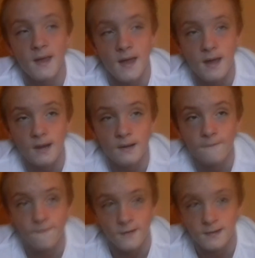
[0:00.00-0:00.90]

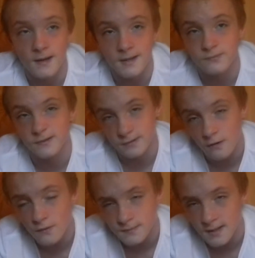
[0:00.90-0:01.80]
And for next week's
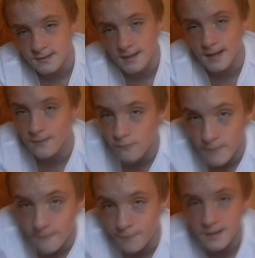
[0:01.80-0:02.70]
contest, I
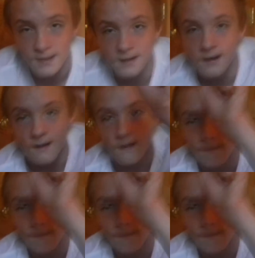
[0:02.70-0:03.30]
will be picking